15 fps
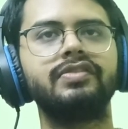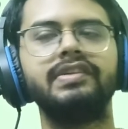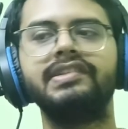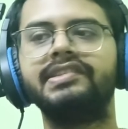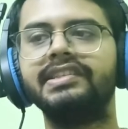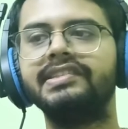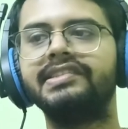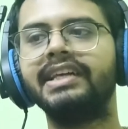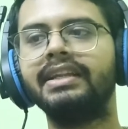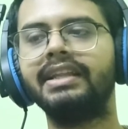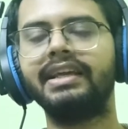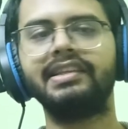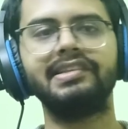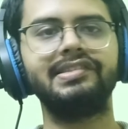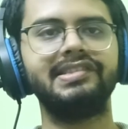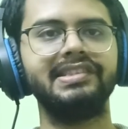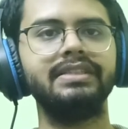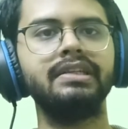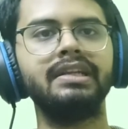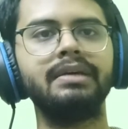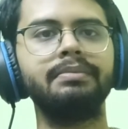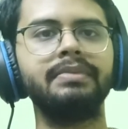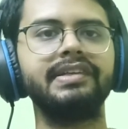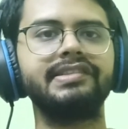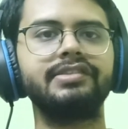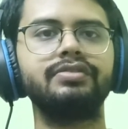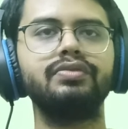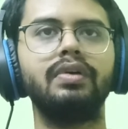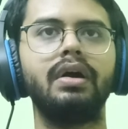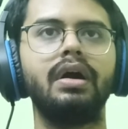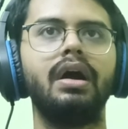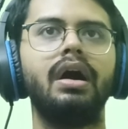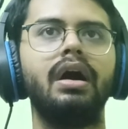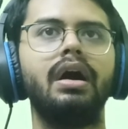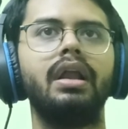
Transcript: So is that like the serial number, as to,